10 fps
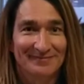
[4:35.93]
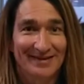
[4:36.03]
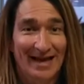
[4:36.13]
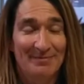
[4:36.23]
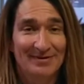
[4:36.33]

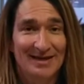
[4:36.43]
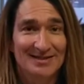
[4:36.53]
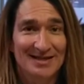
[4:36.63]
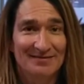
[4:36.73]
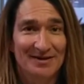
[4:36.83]
happy
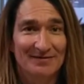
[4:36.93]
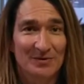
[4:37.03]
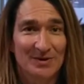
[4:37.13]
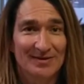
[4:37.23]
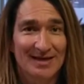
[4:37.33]
Thanksgiving,
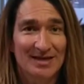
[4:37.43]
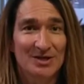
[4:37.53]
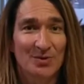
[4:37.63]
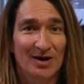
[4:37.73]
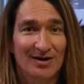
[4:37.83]
everyone. Thank
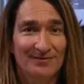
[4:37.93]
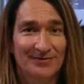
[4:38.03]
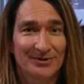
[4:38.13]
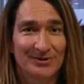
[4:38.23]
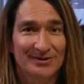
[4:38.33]
you all
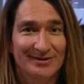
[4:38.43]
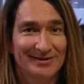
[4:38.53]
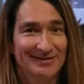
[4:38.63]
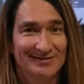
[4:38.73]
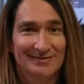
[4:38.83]
for
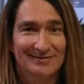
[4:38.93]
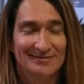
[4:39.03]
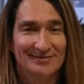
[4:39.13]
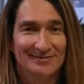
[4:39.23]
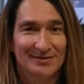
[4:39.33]

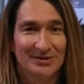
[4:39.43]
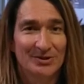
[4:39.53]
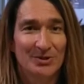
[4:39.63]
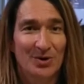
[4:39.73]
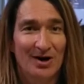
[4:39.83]
who
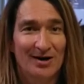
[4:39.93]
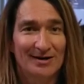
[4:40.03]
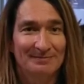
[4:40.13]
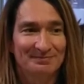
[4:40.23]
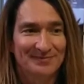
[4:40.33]
you are.